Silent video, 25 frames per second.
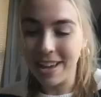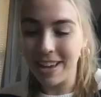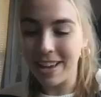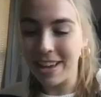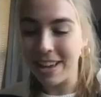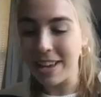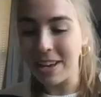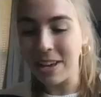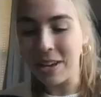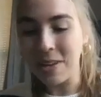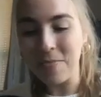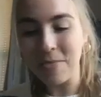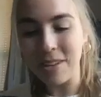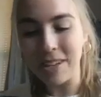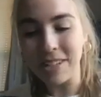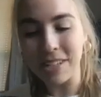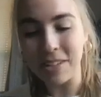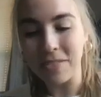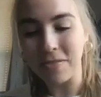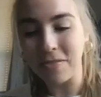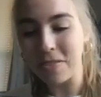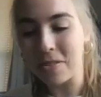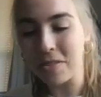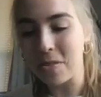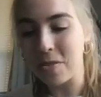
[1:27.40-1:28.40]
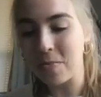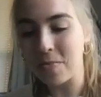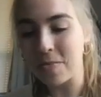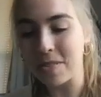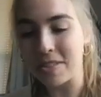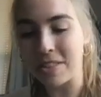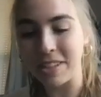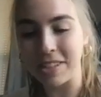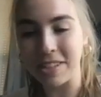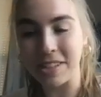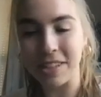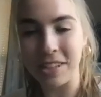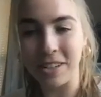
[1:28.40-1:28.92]
it can be difficult, but
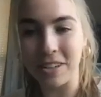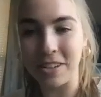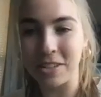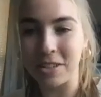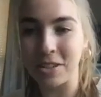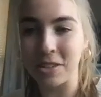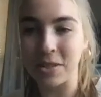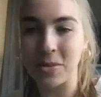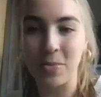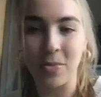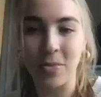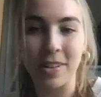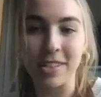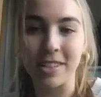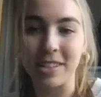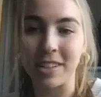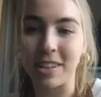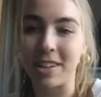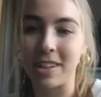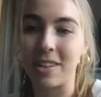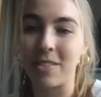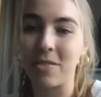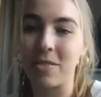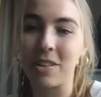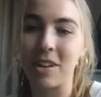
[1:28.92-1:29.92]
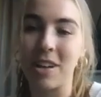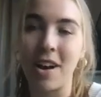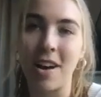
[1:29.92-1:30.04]
this year it just wasn't.